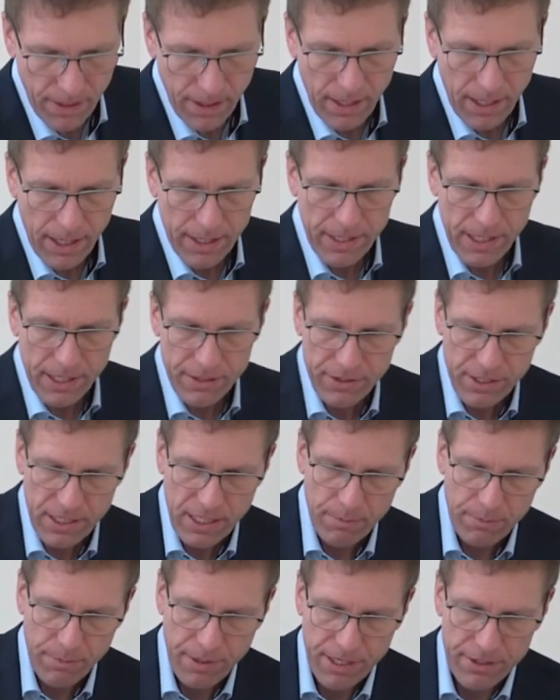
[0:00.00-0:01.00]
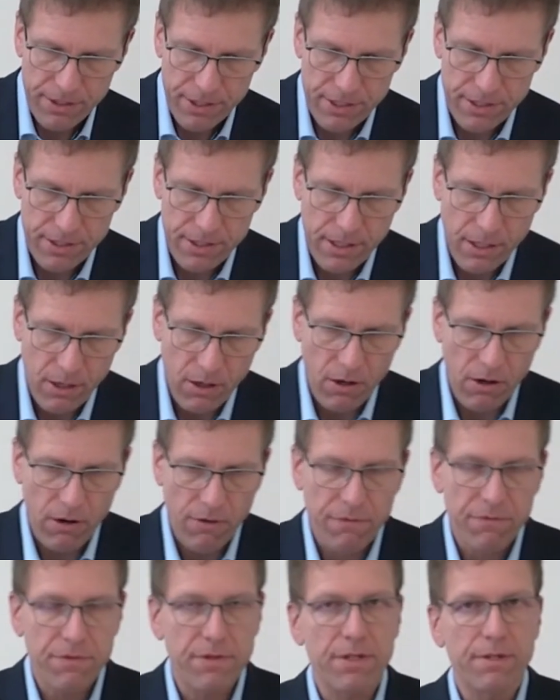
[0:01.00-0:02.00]
And here's a comparison
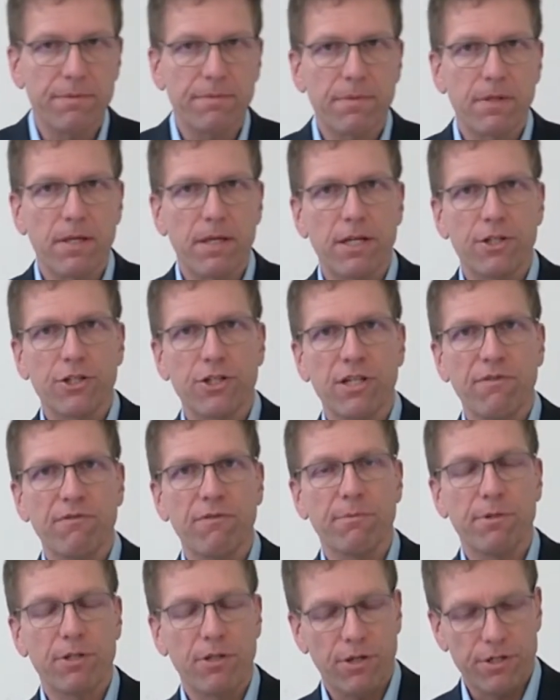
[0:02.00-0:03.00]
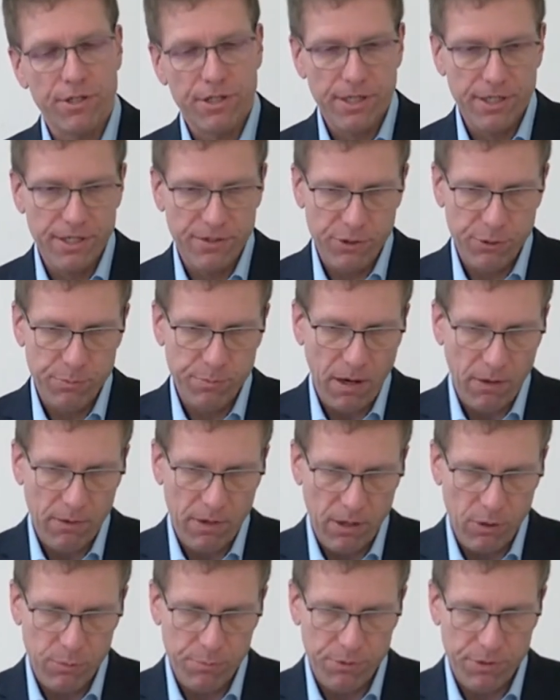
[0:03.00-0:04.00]
of the achievable continuous power
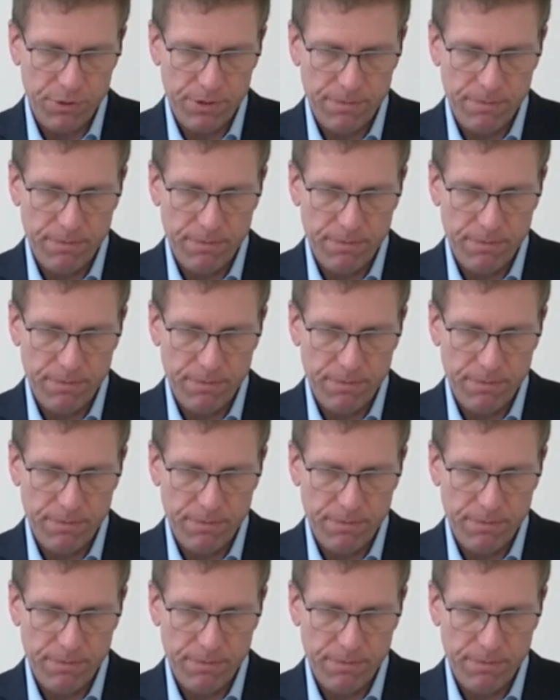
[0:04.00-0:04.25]
output.